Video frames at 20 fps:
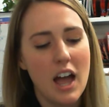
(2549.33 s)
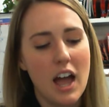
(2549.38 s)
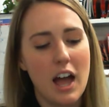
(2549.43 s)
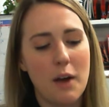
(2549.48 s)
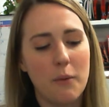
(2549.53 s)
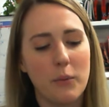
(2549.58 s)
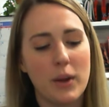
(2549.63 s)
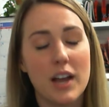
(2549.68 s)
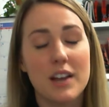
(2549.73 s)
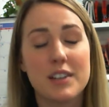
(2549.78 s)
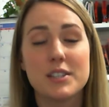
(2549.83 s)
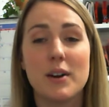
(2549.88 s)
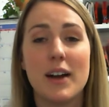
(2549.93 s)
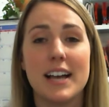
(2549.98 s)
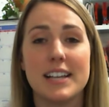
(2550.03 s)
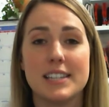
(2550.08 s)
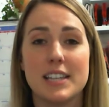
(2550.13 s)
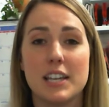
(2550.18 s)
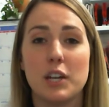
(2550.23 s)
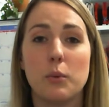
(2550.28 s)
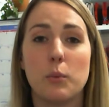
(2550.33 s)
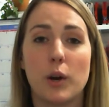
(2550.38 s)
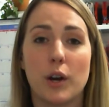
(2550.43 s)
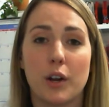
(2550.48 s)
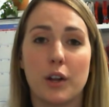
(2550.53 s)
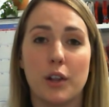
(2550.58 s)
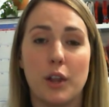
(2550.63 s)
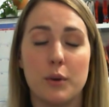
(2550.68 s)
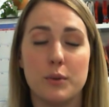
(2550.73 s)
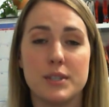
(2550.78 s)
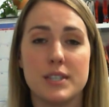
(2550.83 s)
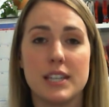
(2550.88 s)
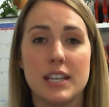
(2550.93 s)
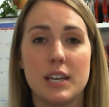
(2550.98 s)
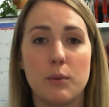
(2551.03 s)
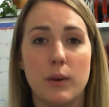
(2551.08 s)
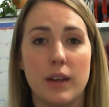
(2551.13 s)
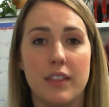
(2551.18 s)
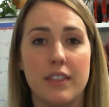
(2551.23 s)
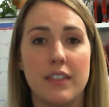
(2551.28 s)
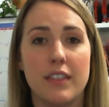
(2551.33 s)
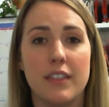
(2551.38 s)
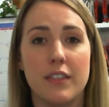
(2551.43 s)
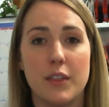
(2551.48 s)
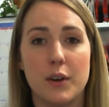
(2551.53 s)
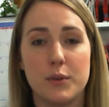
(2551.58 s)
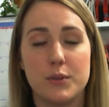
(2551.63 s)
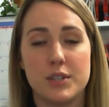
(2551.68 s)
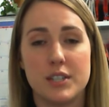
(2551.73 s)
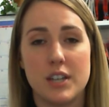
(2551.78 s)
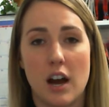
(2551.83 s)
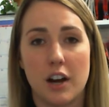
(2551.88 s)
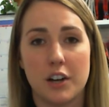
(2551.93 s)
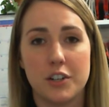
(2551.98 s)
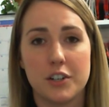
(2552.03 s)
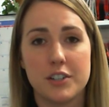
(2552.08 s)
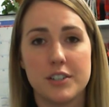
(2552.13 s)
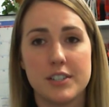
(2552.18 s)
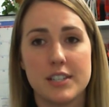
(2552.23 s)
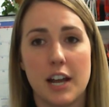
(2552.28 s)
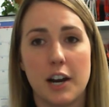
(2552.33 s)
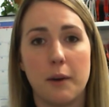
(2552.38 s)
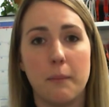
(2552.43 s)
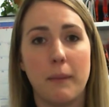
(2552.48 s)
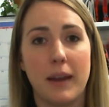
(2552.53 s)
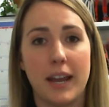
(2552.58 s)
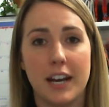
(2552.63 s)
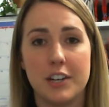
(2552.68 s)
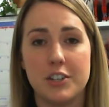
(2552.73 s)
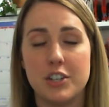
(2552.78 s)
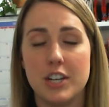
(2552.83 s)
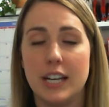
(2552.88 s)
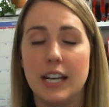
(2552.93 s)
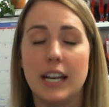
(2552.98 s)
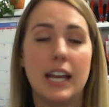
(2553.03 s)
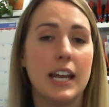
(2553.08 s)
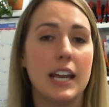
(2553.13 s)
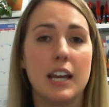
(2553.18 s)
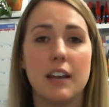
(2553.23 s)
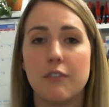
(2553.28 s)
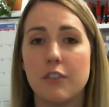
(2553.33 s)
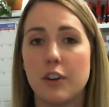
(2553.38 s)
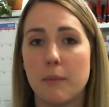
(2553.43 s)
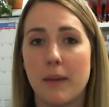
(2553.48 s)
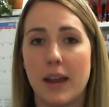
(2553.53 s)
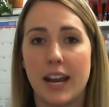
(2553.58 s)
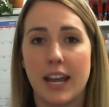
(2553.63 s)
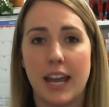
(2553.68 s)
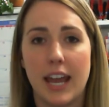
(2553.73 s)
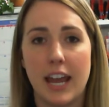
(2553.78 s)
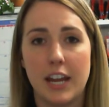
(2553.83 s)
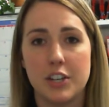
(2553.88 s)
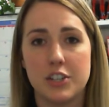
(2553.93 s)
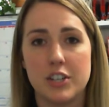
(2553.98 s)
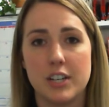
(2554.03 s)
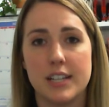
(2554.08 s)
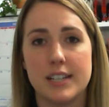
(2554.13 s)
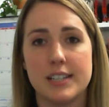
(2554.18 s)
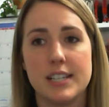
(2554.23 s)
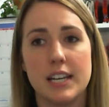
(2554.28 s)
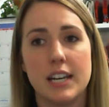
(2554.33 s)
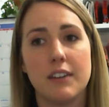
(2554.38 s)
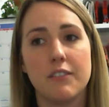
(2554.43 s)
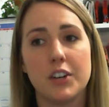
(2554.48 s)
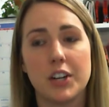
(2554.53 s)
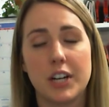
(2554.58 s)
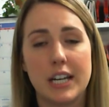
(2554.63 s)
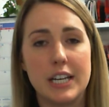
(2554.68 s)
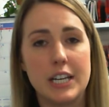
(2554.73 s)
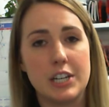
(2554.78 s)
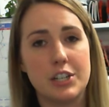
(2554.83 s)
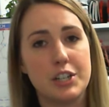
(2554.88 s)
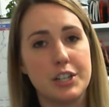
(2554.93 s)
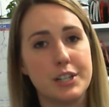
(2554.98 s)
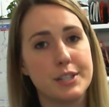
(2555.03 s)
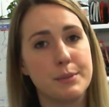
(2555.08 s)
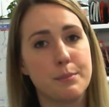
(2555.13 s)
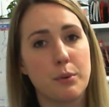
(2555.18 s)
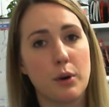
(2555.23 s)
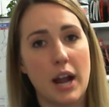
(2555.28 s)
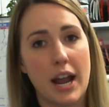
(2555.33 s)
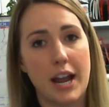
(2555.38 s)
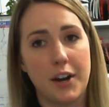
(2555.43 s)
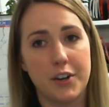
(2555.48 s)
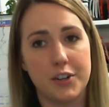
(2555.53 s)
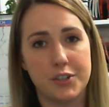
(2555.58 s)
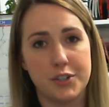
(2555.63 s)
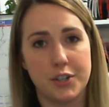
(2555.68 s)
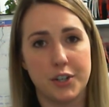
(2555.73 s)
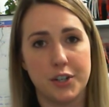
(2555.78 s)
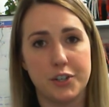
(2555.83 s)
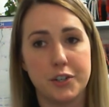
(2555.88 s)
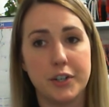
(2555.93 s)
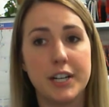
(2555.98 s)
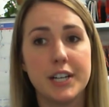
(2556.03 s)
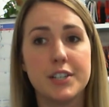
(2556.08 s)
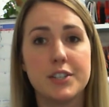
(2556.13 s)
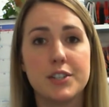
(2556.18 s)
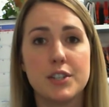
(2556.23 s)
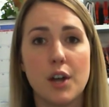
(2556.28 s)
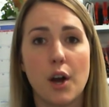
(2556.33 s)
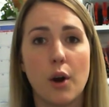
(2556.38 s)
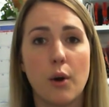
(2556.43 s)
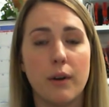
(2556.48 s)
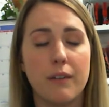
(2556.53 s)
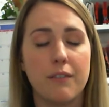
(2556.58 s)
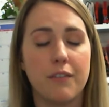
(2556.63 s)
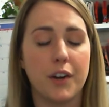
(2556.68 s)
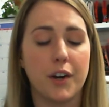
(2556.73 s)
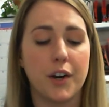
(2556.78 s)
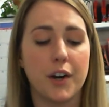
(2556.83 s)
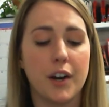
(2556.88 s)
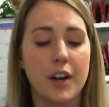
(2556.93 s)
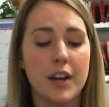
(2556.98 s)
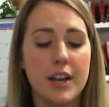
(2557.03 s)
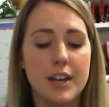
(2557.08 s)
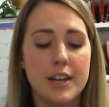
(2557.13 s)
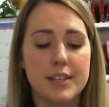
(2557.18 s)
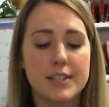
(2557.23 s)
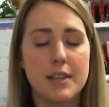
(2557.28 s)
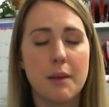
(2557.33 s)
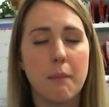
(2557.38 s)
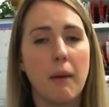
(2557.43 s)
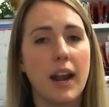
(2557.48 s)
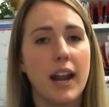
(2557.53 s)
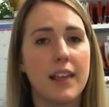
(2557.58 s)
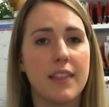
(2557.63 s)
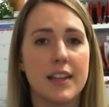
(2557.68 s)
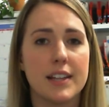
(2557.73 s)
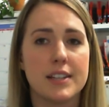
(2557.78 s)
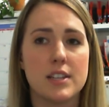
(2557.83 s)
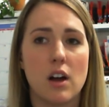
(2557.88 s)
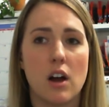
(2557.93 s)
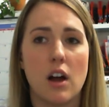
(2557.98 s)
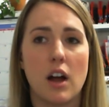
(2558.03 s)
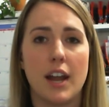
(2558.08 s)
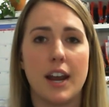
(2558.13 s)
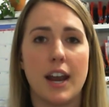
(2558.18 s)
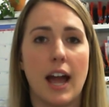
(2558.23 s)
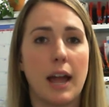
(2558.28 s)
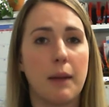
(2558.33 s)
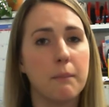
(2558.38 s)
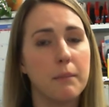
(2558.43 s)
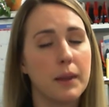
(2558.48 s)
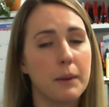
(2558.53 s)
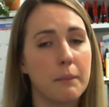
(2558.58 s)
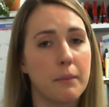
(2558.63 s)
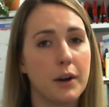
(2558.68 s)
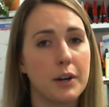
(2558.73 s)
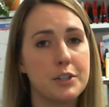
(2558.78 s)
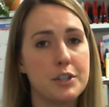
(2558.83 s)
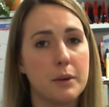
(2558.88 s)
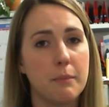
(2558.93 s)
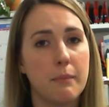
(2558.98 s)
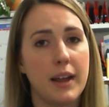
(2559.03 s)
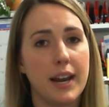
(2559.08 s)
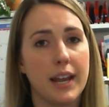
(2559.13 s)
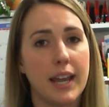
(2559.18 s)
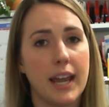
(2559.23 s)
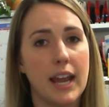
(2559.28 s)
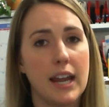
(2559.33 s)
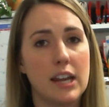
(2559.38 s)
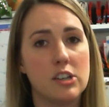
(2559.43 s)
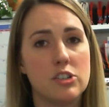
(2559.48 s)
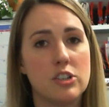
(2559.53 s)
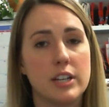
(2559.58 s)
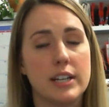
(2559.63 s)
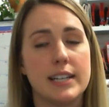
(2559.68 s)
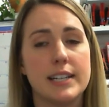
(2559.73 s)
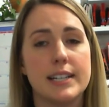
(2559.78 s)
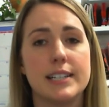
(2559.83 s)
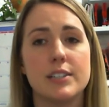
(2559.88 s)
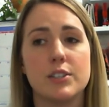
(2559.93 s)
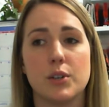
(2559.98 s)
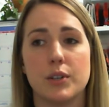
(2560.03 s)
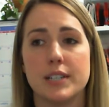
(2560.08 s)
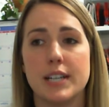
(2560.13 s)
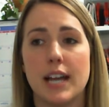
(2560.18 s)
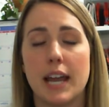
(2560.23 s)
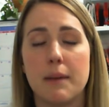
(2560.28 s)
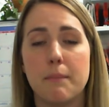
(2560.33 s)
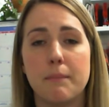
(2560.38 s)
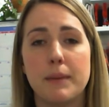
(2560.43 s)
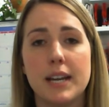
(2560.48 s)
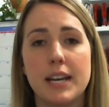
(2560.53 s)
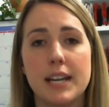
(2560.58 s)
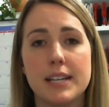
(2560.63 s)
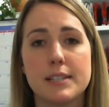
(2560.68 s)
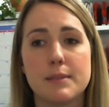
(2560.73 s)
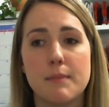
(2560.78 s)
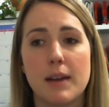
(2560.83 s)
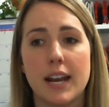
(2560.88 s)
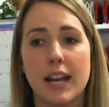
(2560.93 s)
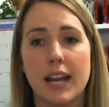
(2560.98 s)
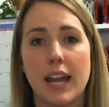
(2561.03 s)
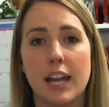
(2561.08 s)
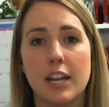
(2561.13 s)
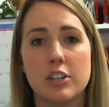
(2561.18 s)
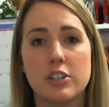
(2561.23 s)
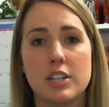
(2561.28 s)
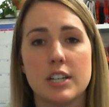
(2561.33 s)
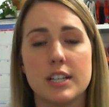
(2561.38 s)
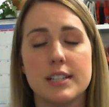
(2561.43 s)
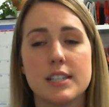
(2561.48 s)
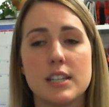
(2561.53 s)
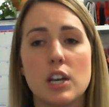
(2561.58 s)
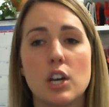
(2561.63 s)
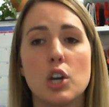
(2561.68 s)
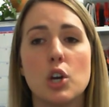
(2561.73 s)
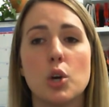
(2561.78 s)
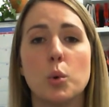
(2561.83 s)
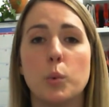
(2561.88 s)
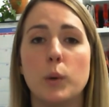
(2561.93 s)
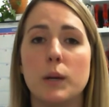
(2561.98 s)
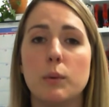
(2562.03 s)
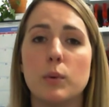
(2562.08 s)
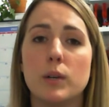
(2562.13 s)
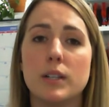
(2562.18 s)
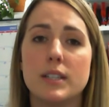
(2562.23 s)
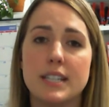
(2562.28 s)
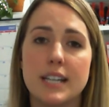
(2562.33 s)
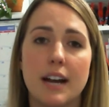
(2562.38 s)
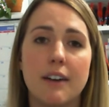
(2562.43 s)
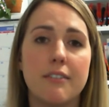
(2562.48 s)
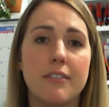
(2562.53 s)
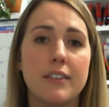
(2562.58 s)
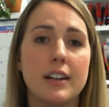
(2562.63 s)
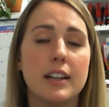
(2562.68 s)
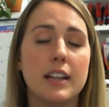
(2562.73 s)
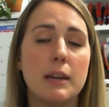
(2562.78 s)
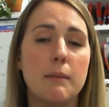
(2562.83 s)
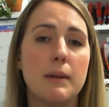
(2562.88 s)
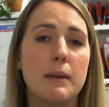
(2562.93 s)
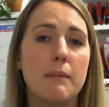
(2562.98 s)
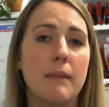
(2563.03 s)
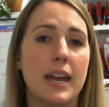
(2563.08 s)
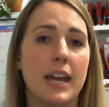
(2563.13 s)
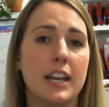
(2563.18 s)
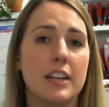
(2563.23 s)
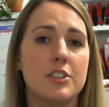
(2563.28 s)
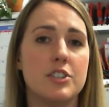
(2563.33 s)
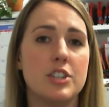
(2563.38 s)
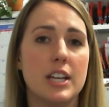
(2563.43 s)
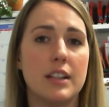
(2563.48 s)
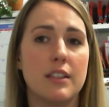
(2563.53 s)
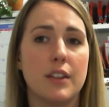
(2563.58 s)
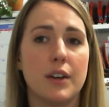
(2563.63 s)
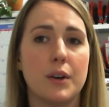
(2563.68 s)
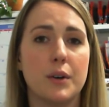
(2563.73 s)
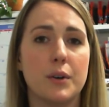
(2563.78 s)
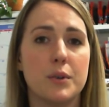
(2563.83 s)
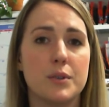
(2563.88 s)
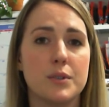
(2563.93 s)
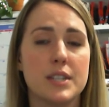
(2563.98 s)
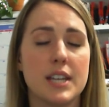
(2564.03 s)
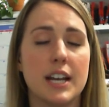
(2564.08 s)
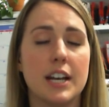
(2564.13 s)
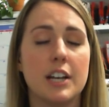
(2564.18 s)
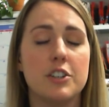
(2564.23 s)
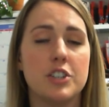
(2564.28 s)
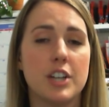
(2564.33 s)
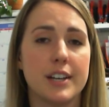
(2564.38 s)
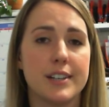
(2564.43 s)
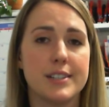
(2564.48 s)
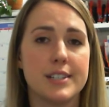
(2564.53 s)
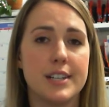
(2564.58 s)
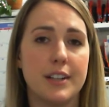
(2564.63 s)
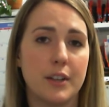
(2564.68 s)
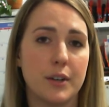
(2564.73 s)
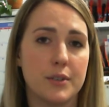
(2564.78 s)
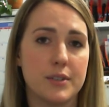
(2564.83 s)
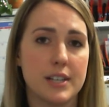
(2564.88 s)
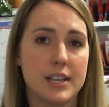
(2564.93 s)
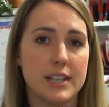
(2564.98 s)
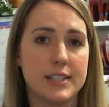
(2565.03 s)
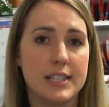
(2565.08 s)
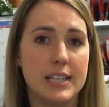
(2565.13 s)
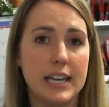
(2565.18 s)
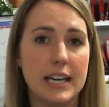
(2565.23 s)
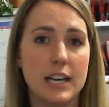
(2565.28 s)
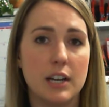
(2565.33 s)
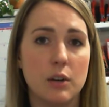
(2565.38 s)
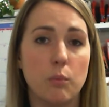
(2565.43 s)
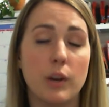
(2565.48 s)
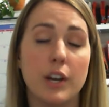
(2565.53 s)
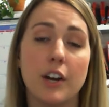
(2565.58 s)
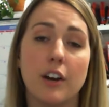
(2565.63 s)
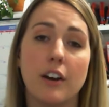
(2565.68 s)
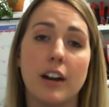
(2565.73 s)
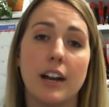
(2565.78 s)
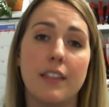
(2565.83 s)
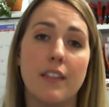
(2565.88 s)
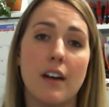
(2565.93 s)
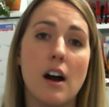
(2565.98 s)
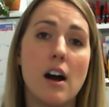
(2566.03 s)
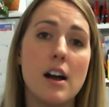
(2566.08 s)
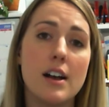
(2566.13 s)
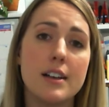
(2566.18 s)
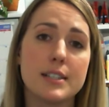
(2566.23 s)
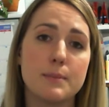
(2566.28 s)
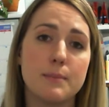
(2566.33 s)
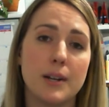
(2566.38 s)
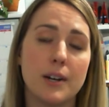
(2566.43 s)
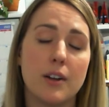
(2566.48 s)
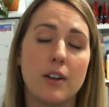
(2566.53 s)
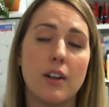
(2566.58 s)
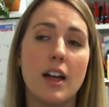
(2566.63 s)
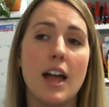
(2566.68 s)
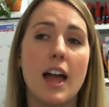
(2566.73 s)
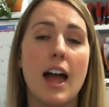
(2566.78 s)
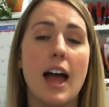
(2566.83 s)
We also ask that you work closely with those doctors that are managing any of your medications, any of your conditions prior to surgery. So if you're somebody that's on high blood pressure medications or diabetes medications, we will definitely be managing those and adjusting those as needed when you're in the hospital.